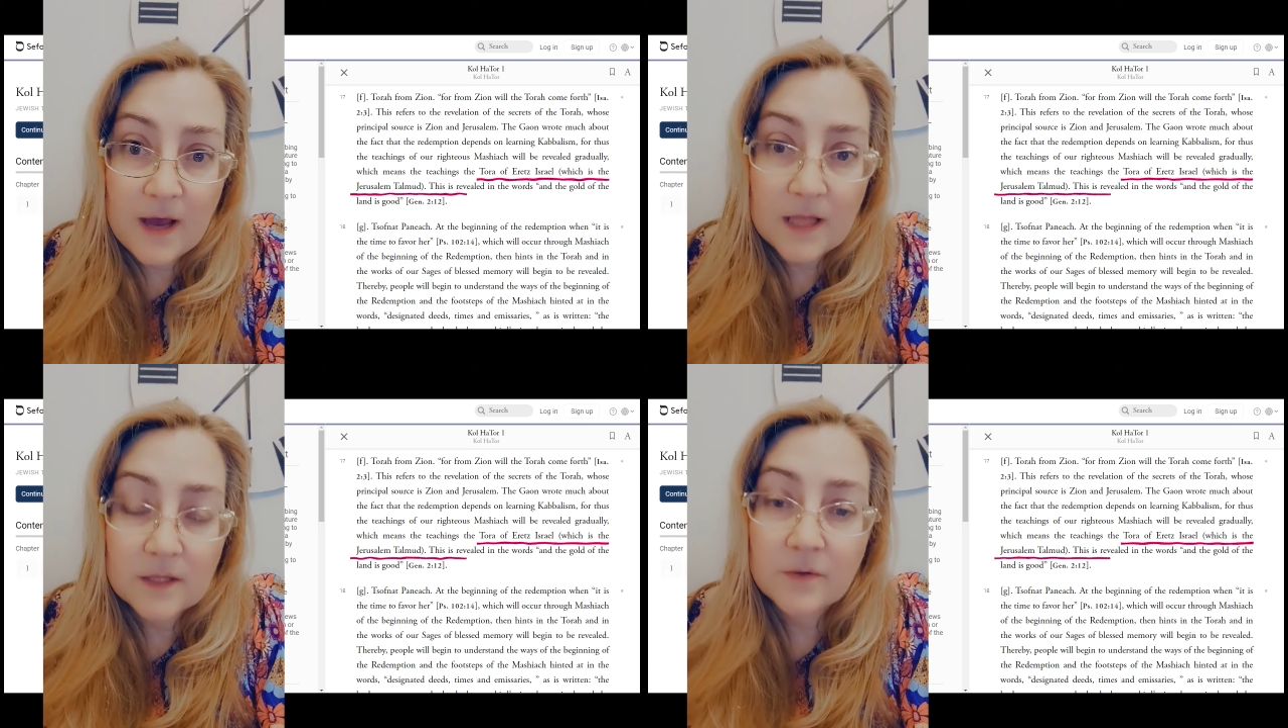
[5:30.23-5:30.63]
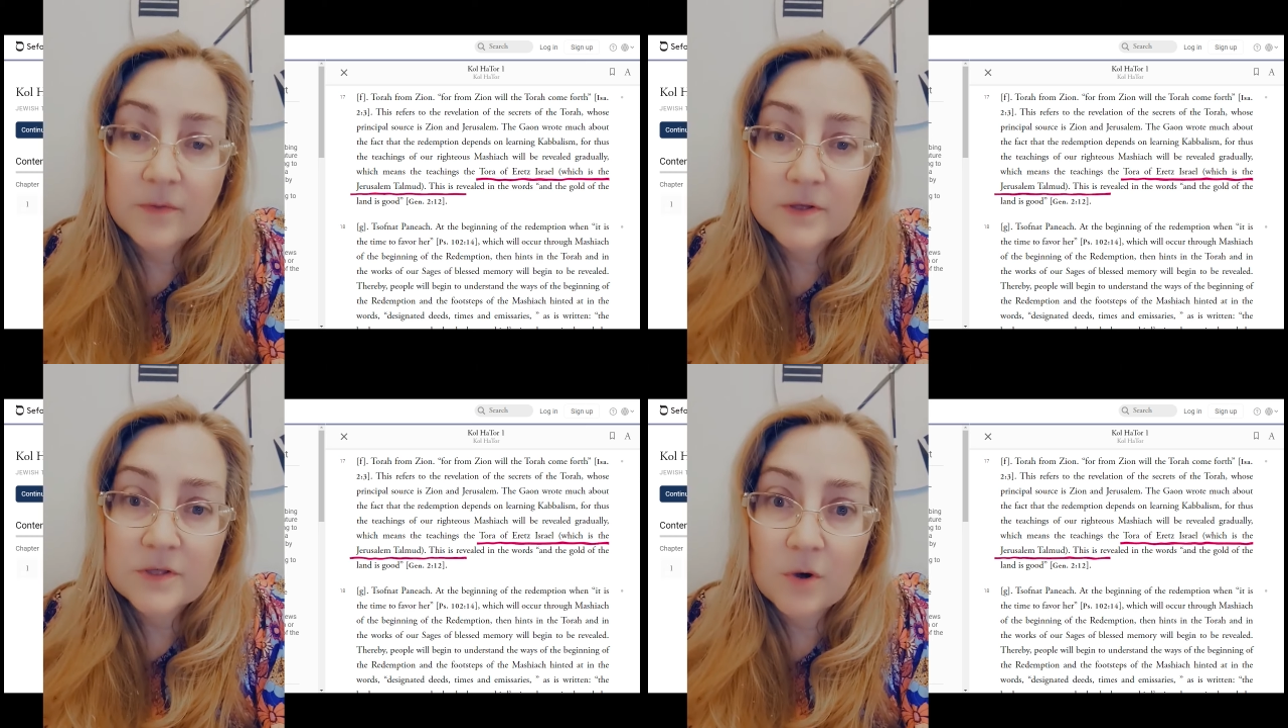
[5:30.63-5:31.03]
follow
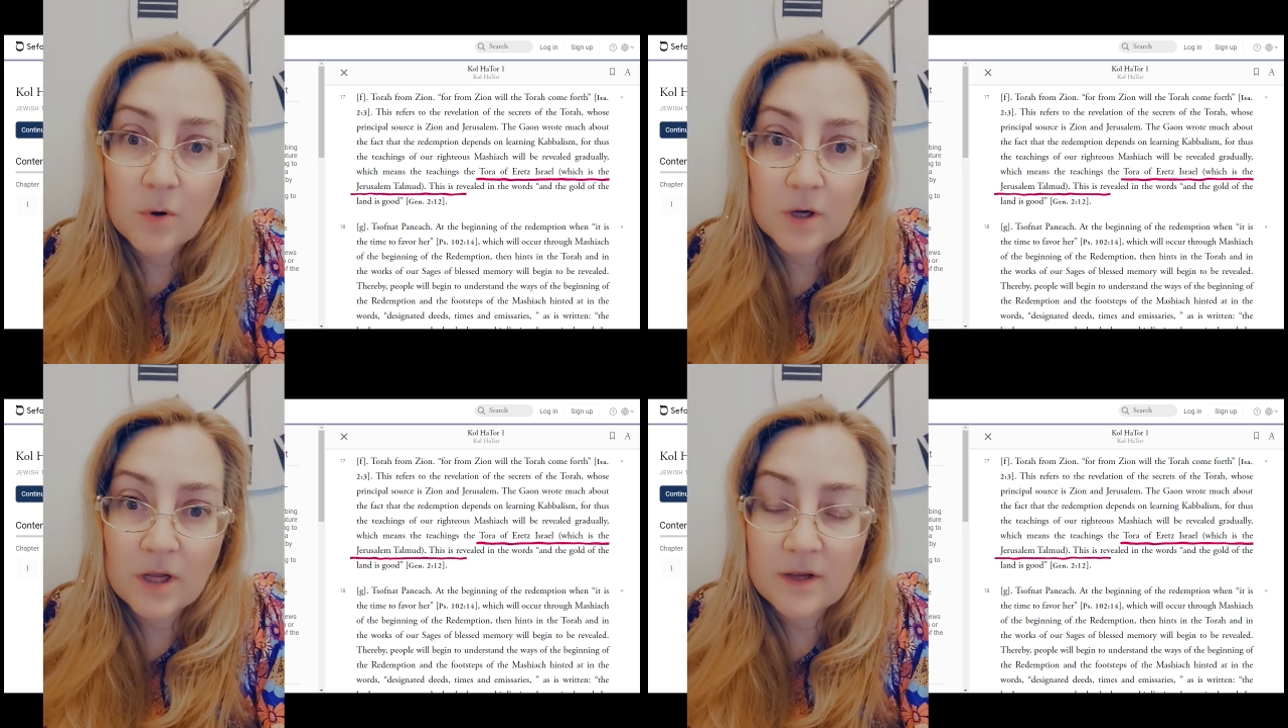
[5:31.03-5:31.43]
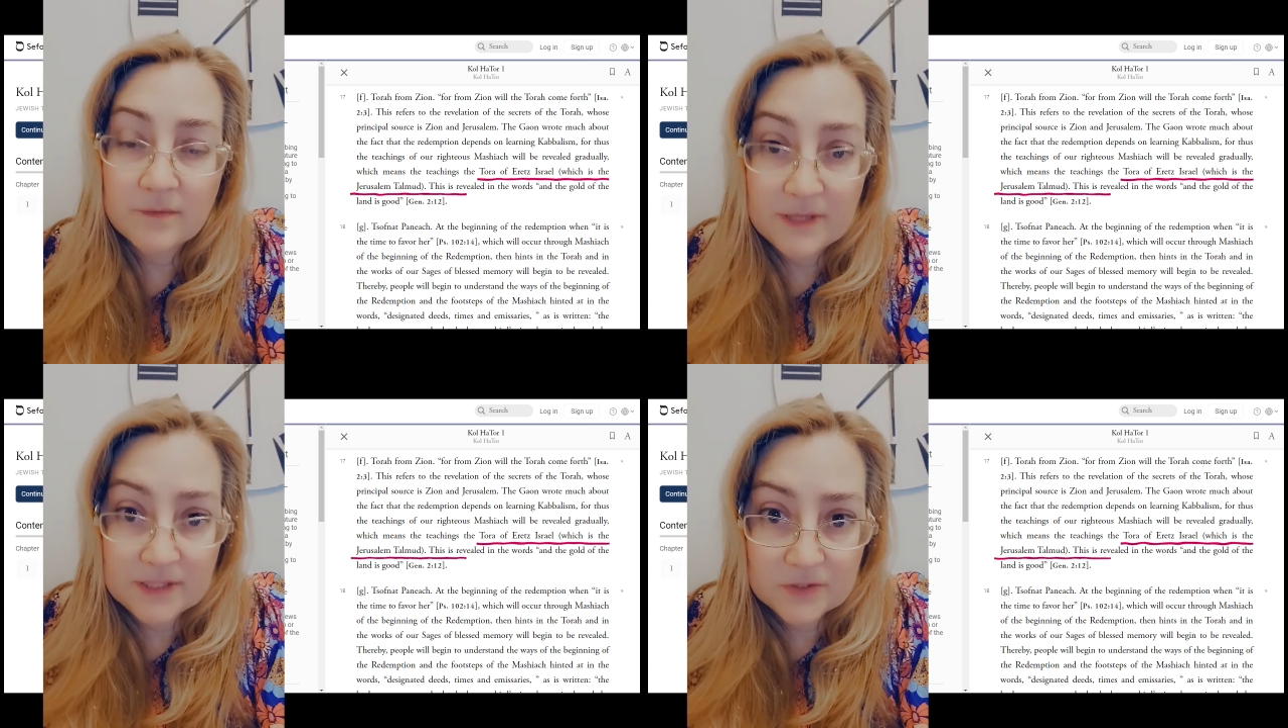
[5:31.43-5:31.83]
the Torah
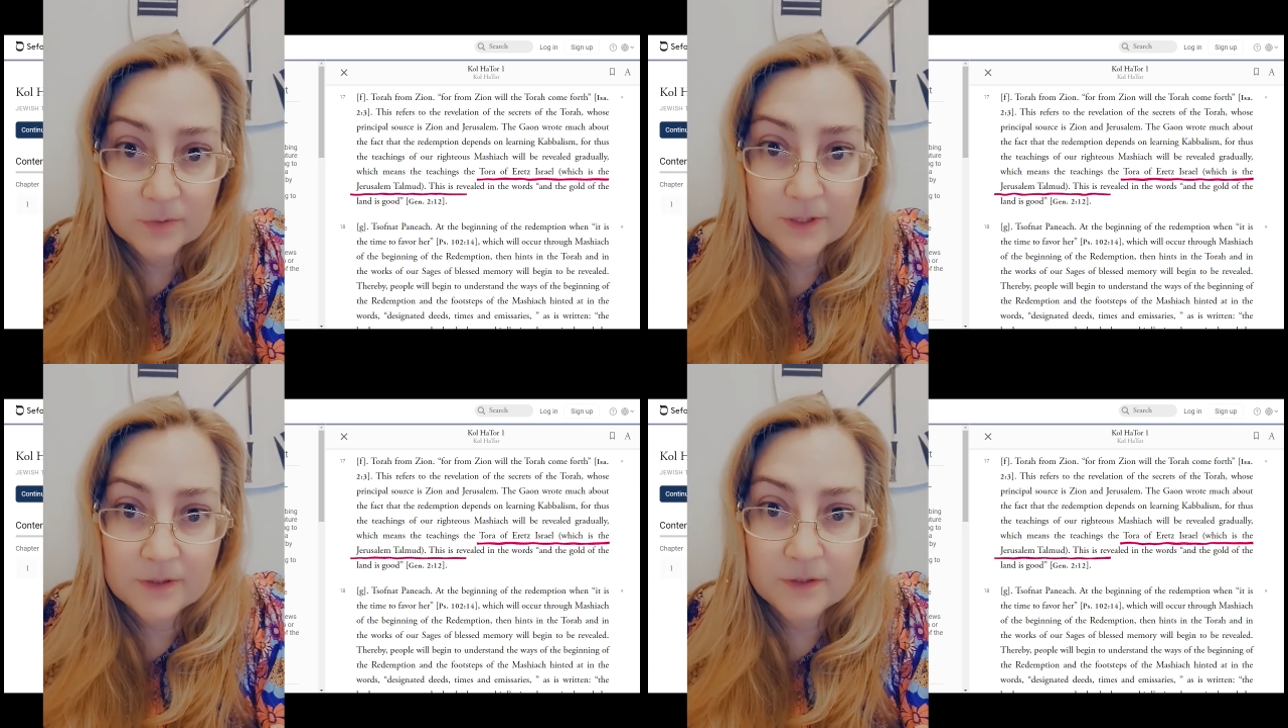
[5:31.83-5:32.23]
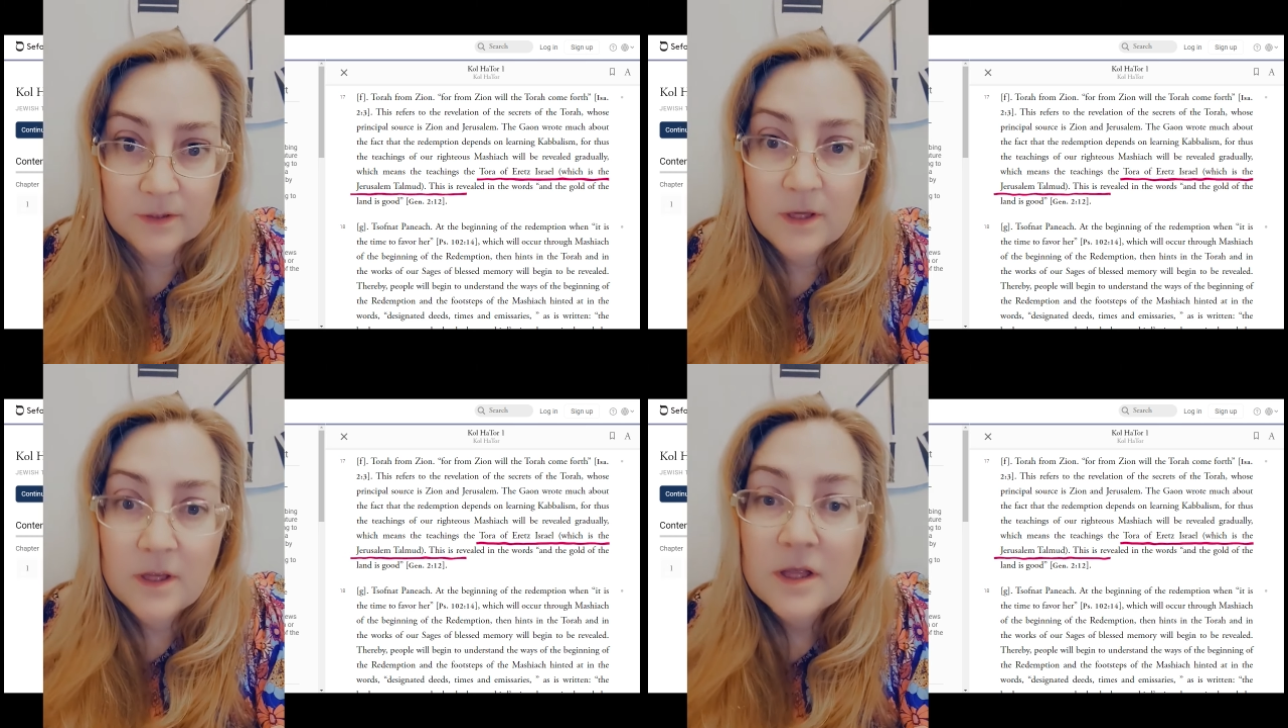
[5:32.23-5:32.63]
of Israel,